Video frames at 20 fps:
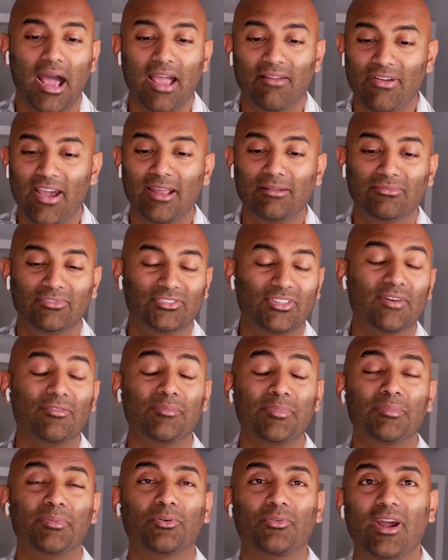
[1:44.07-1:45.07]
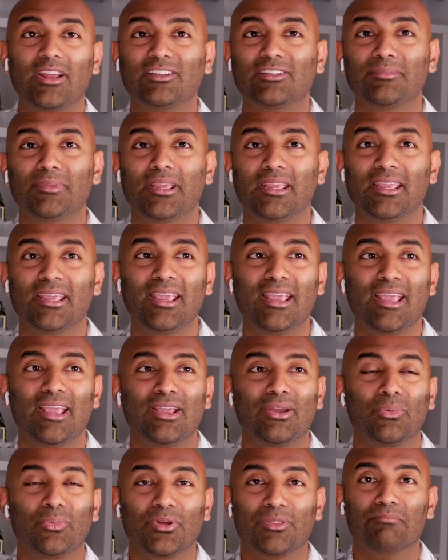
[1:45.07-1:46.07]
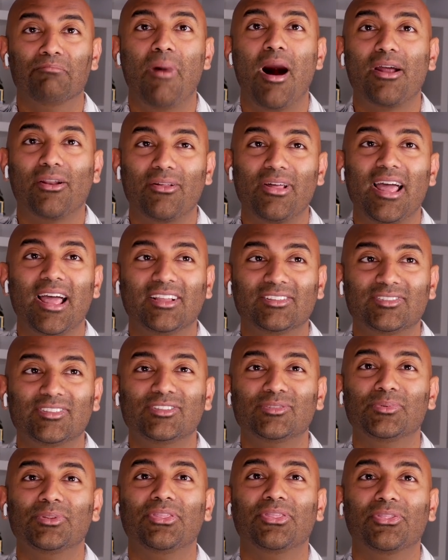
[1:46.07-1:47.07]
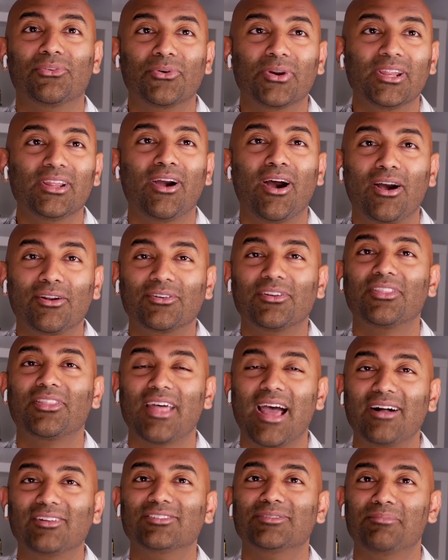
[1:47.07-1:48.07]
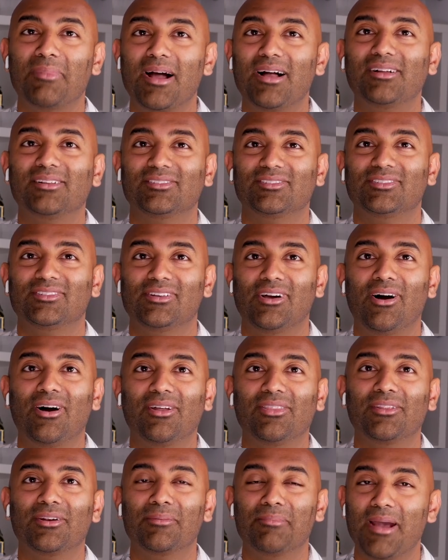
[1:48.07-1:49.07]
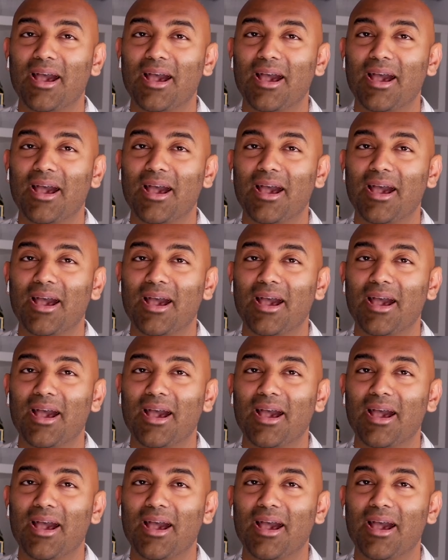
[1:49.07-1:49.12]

I've had several people write to me with Model S's with three hundred thousand miles on their